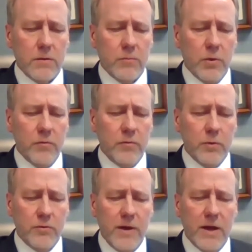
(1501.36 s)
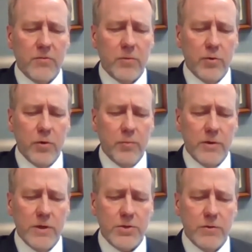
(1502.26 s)
motor fuel tax
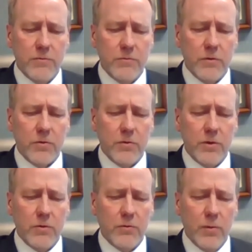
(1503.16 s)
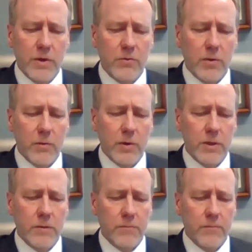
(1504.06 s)
appropriation fiscal year
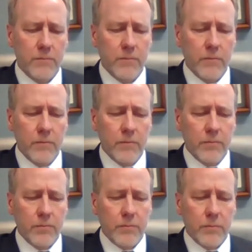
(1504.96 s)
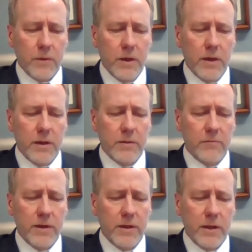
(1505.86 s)
2021. And
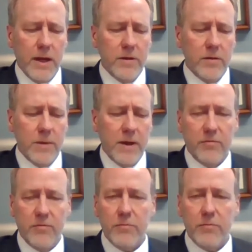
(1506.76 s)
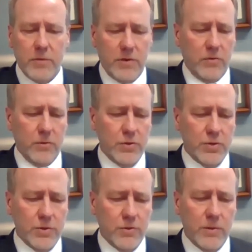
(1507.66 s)
finally, item F,
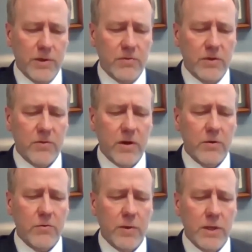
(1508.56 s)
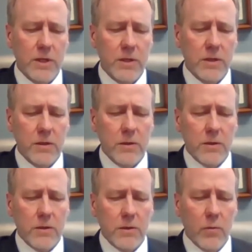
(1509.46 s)
resolution 26R20,
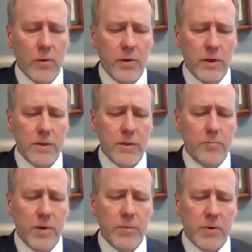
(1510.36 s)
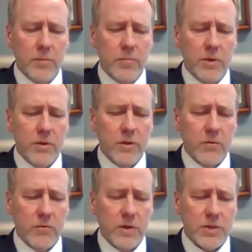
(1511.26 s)
awarding the publicly bid
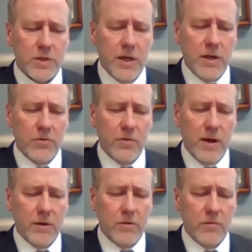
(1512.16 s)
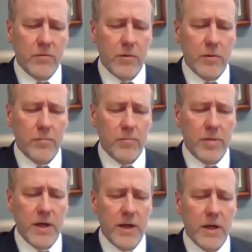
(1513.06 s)
construction contract for
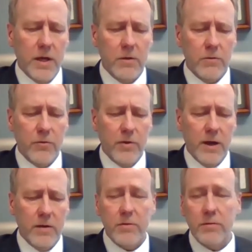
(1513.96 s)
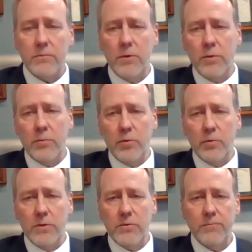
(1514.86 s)
Pine Isle Drive road
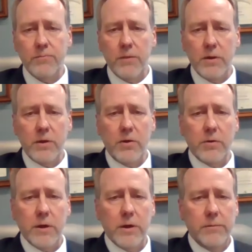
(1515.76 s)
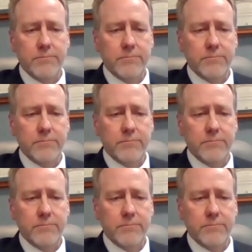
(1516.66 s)
improvements. Thank you, Your Honor.